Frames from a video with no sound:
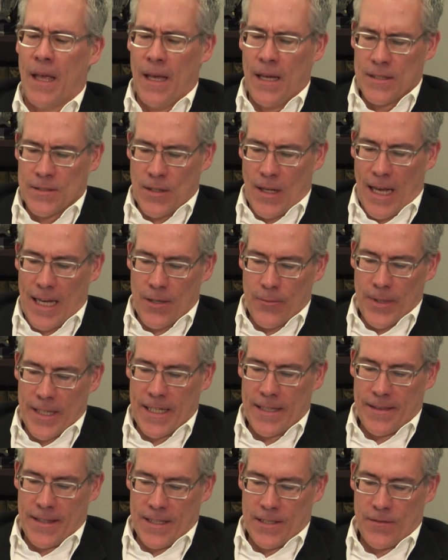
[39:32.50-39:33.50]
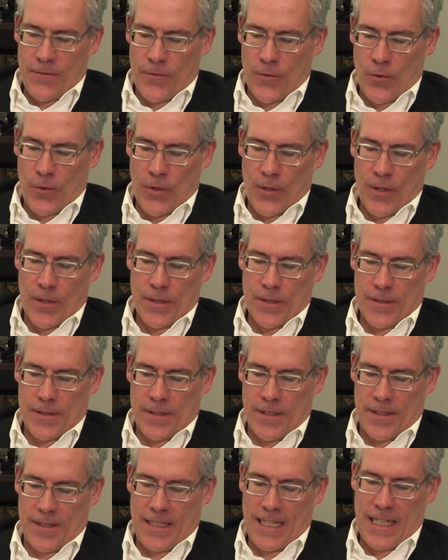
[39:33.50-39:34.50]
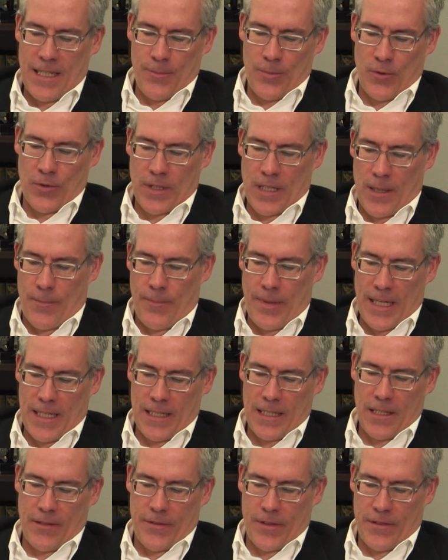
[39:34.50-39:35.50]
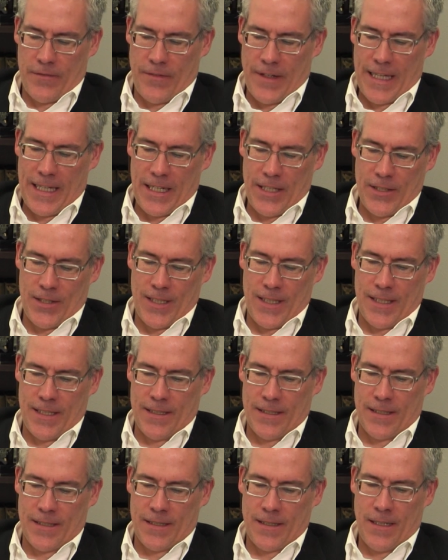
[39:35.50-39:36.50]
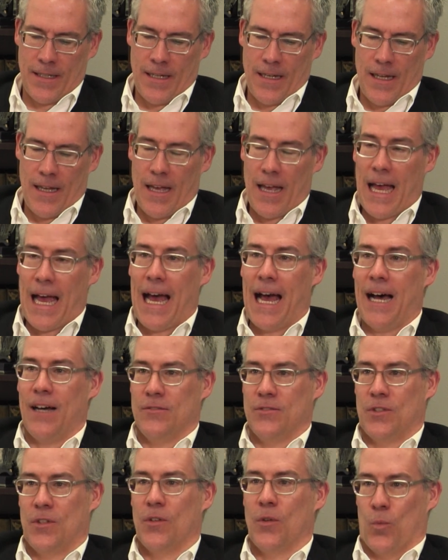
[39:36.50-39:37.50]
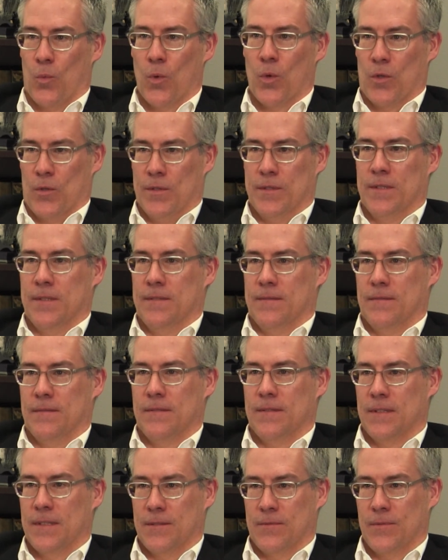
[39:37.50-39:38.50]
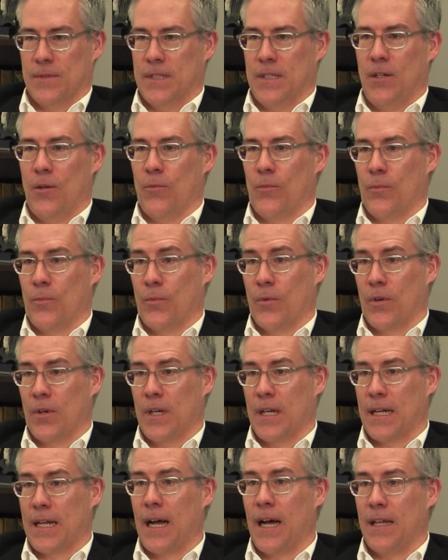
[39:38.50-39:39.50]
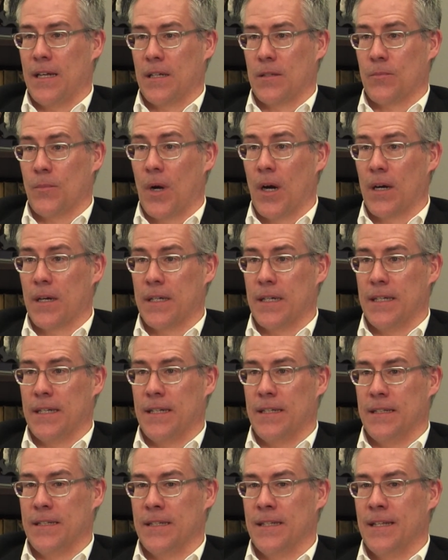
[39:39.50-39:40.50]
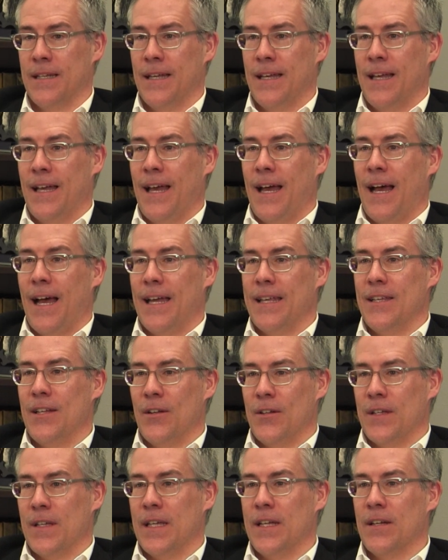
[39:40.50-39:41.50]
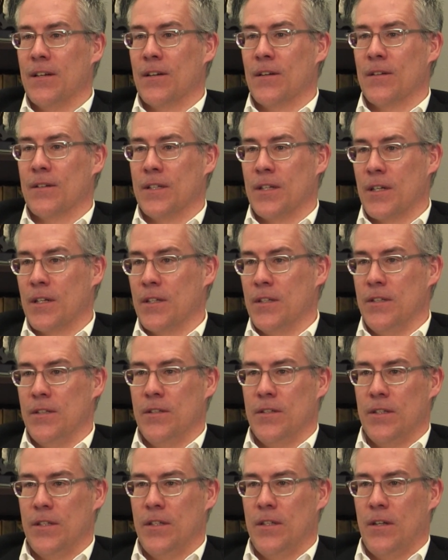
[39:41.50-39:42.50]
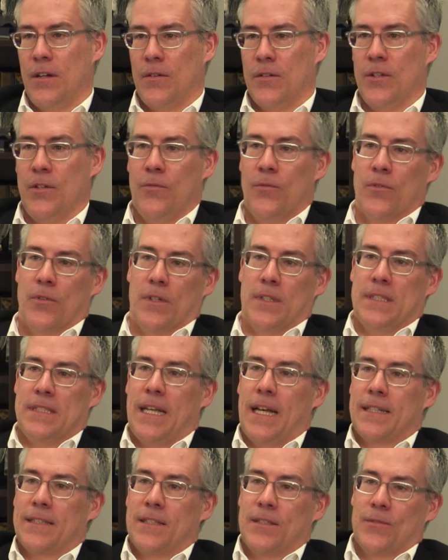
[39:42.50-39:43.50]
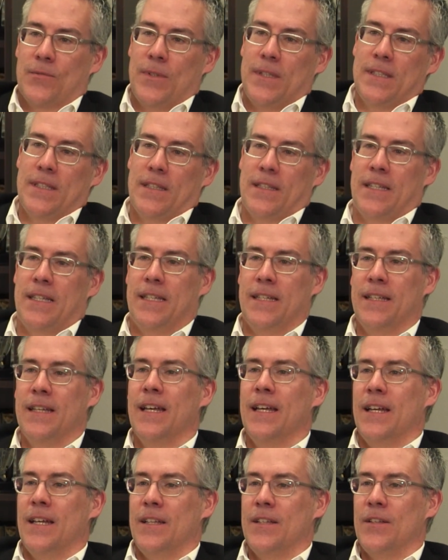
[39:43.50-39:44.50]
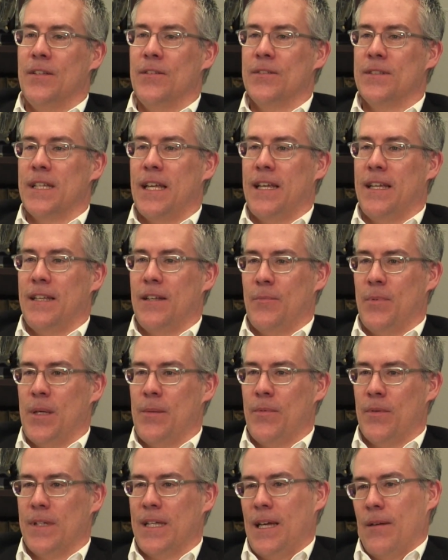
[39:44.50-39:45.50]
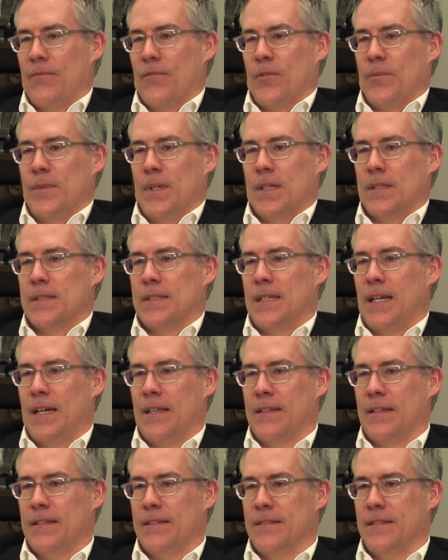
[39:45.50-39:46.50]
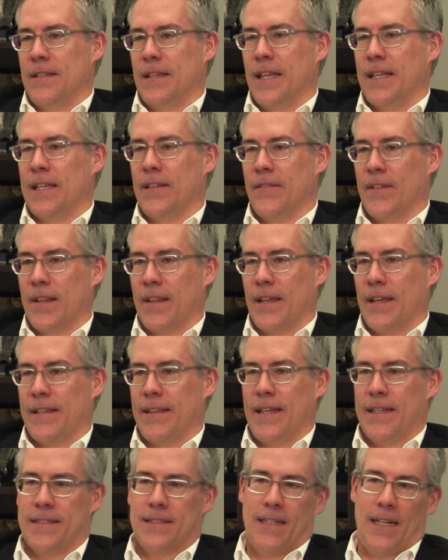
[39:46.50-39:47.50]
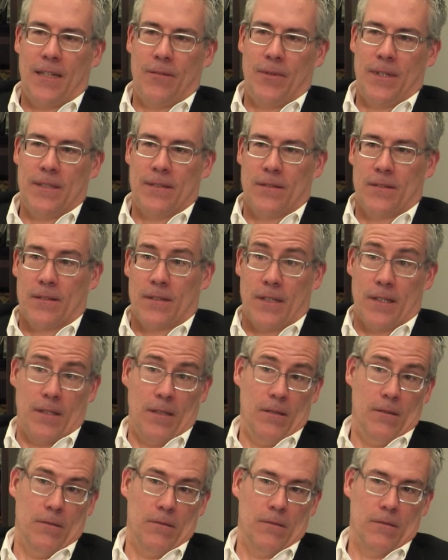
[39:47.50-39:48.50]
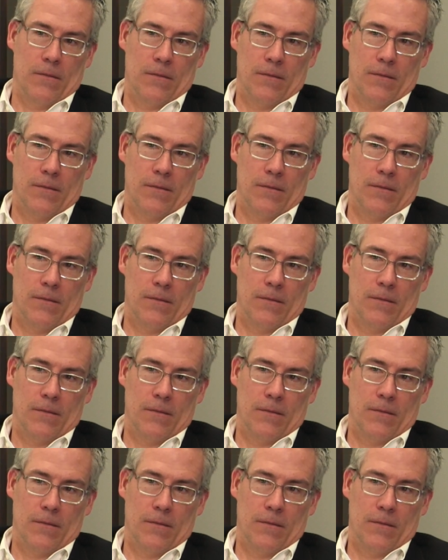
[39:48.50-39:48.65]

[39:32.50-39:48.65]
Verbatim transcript: So, how do we get these four sustainable competitive advantages out to the world? Like, you know, we're an iconic market and you know, you hear, you, you, you know, you were in Texas recently you say to people, "Yeah, I'm from Youngstown," do they give you like that sideways look, like, "Oh,